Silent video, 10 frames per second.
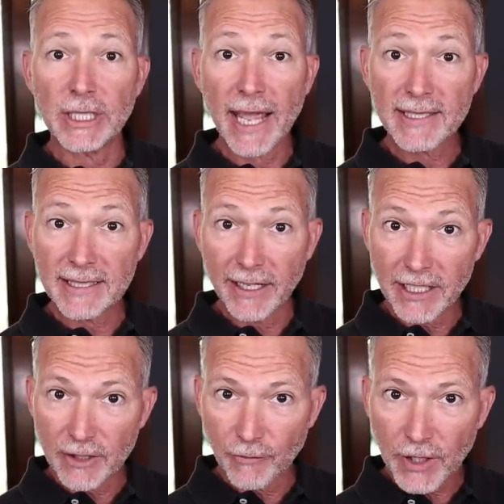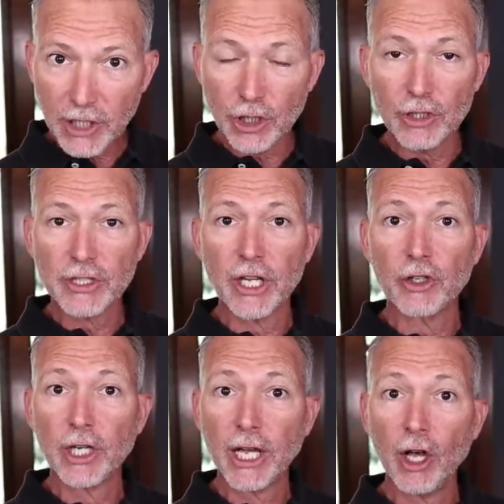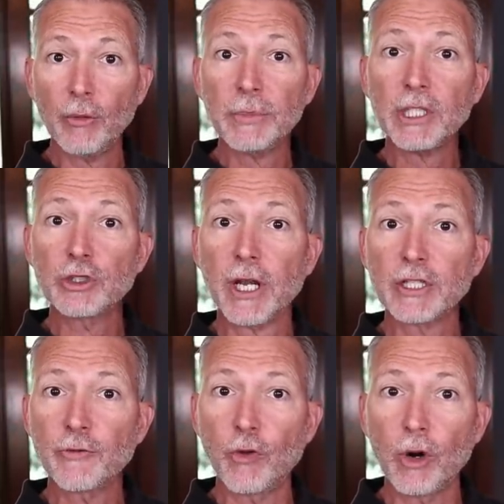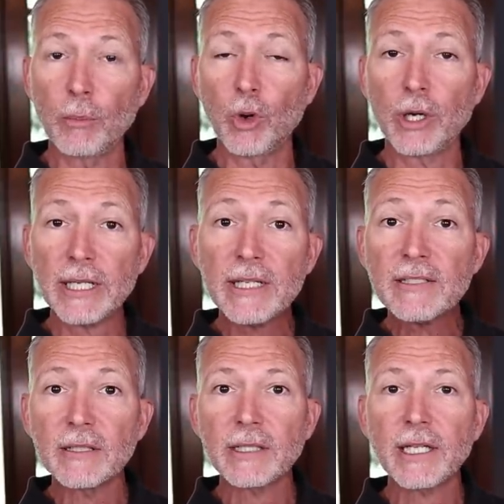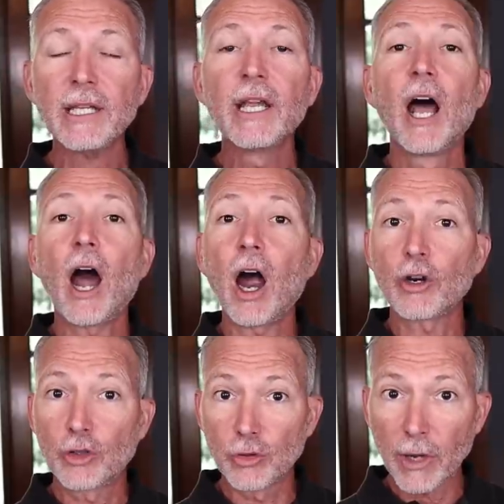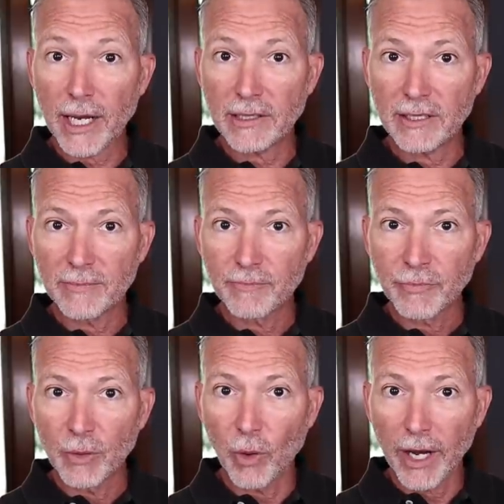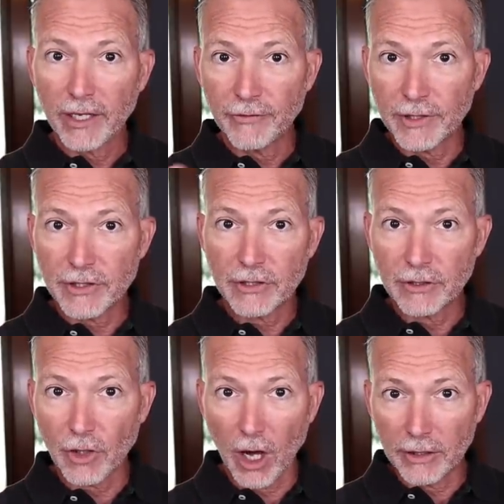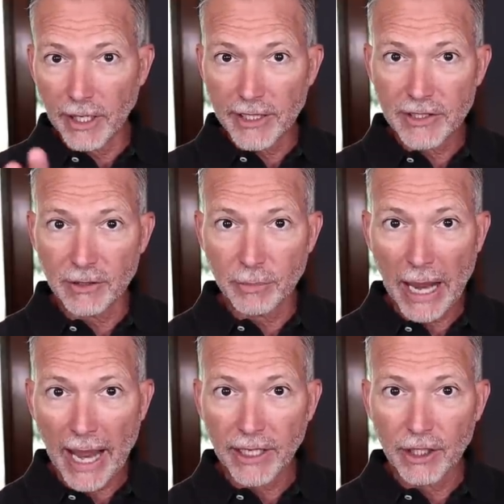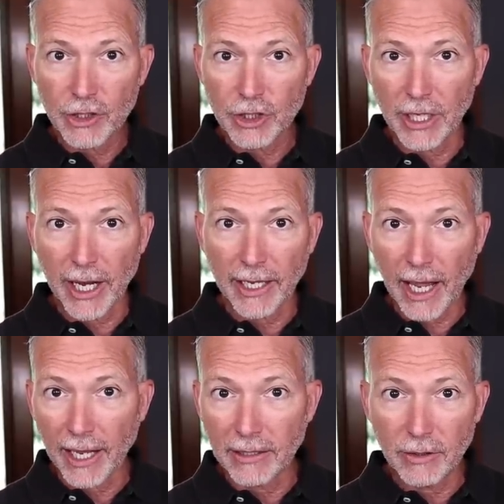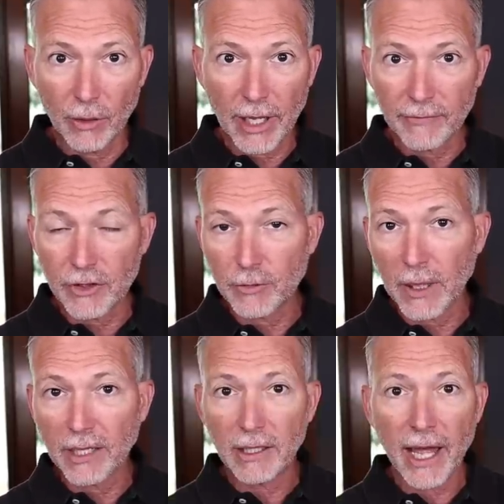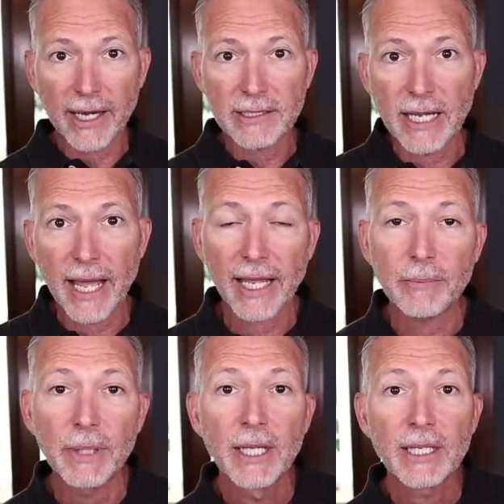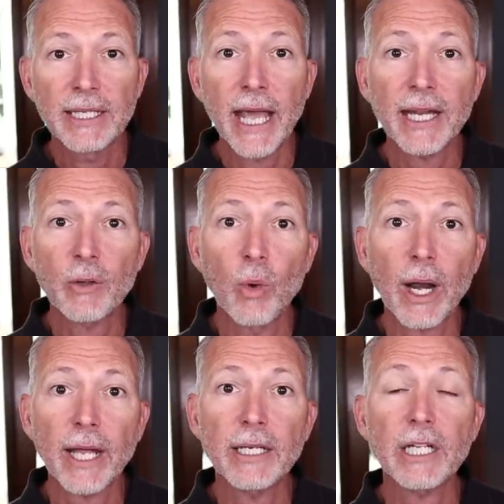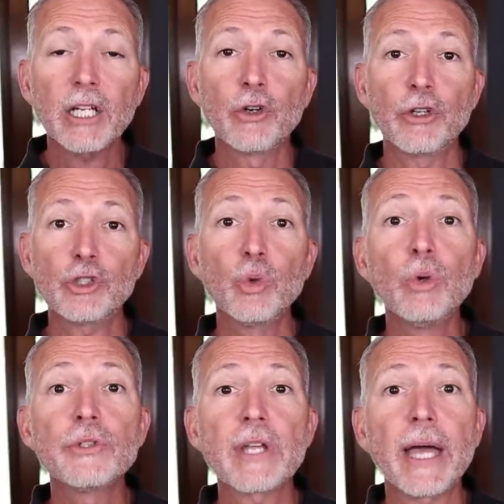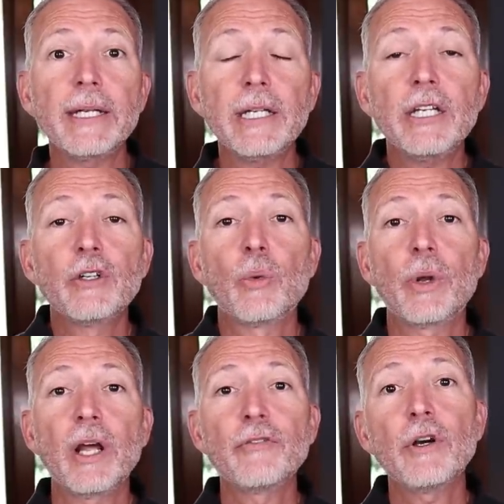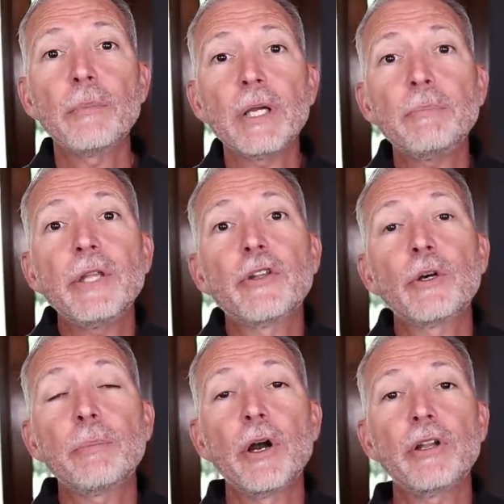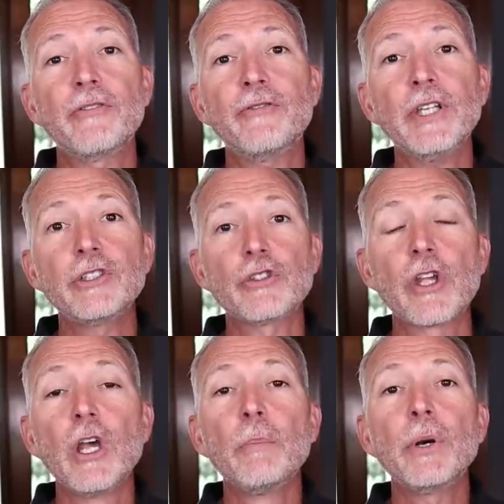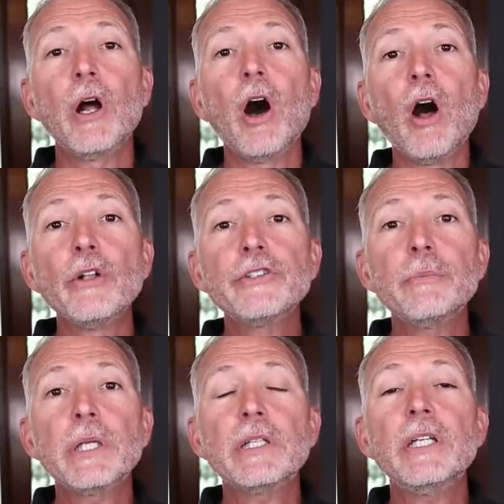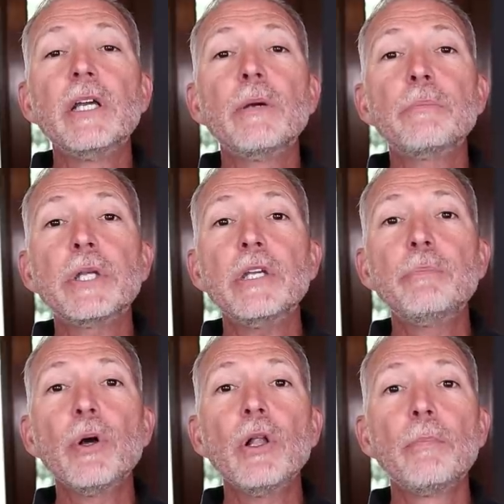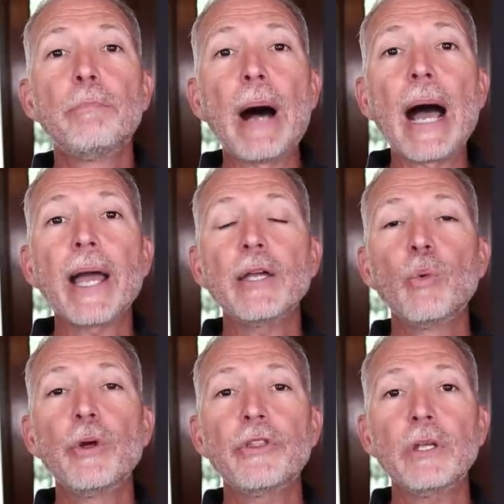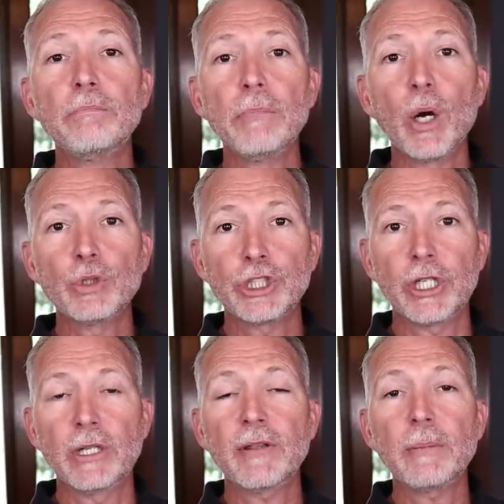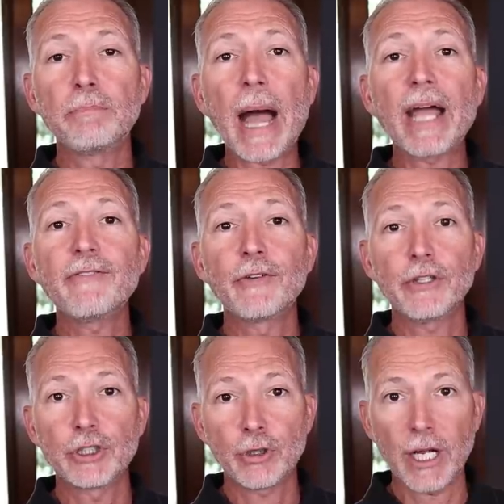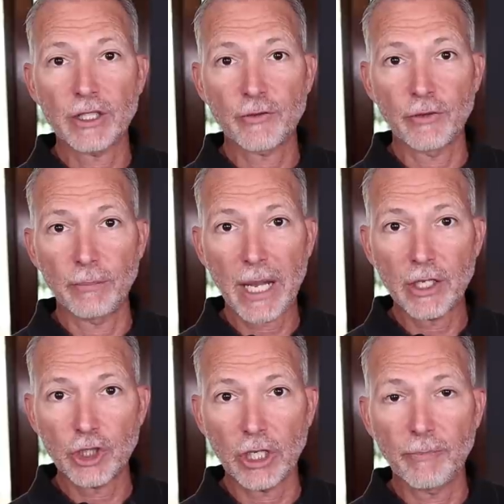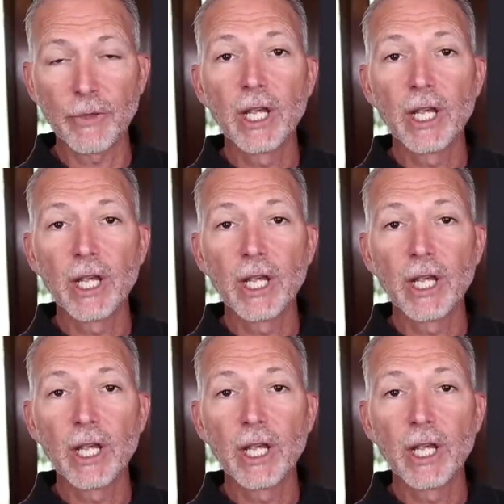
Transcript: Yes, nice features that are going to help me transform more easily are great, right? If it's, it's all nice and packaged and I, I don't have to spend a lot of time getting what I need or the tools I need or whatever it might be that are part of the features. But ultimately, people buy with emotion. They buy for the transformation.